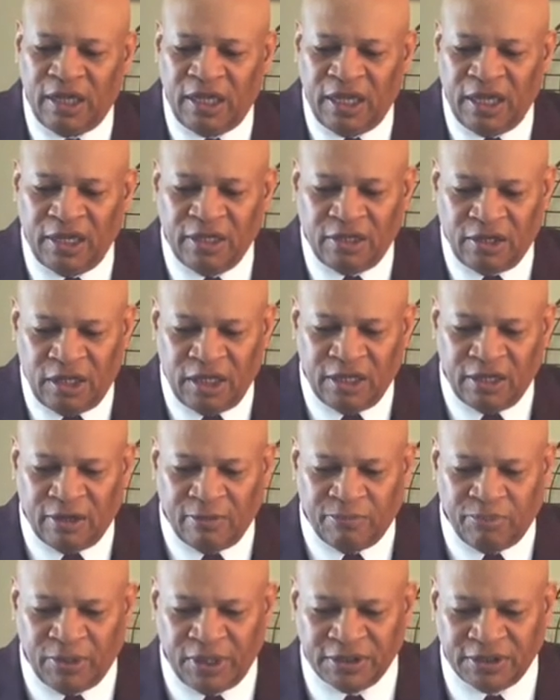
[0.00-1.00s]
in
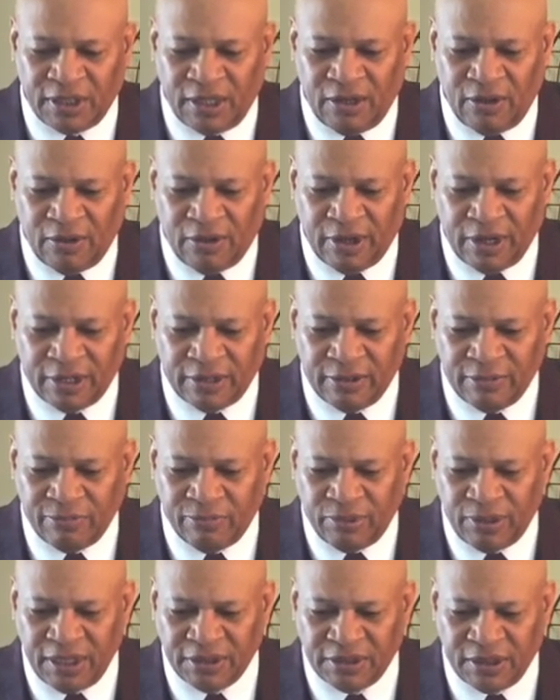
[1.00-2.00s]
him. Praise the Lord.
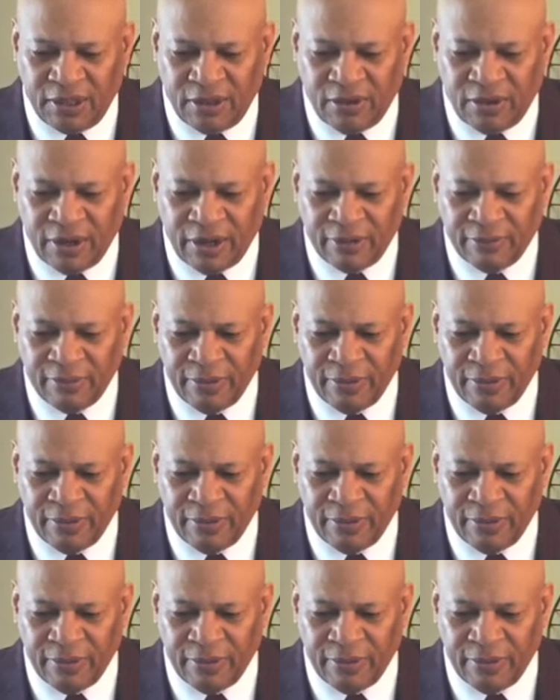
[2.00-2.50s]
Praise the Lord.